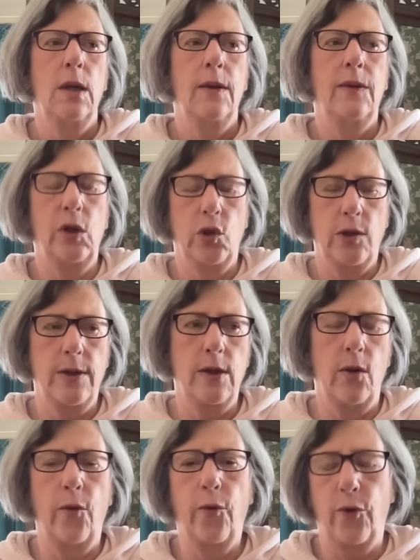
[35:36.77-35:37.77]
set
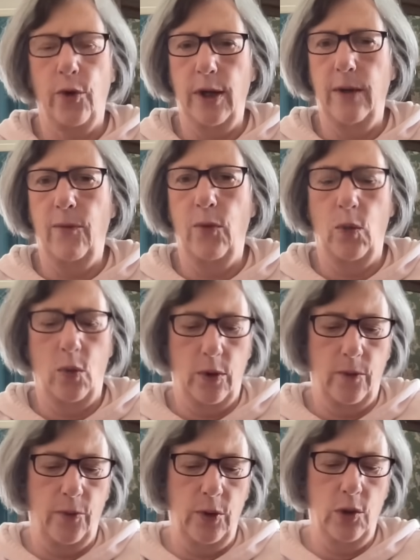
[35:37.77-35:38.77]
yourself free for the
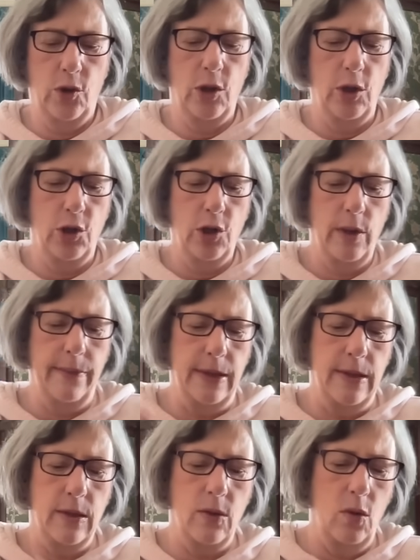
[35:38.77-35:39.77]
future. Show me
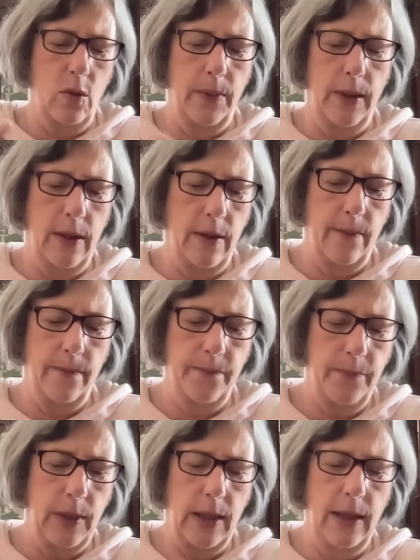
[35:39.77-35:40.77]
Scorpio,
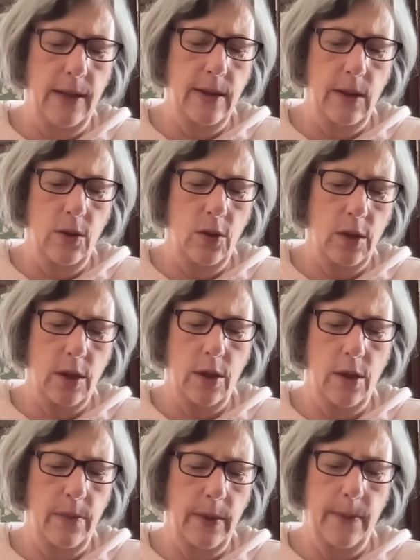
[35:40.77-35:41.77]
please. in
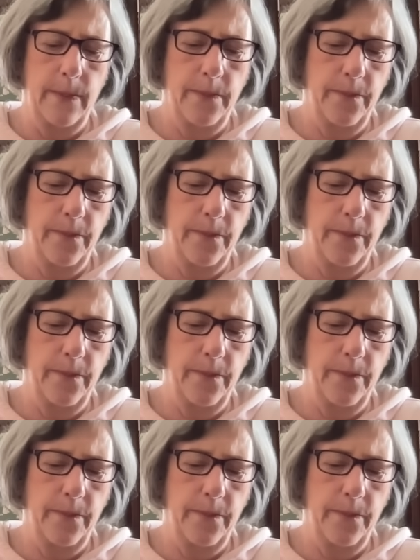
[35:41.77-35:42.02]
October.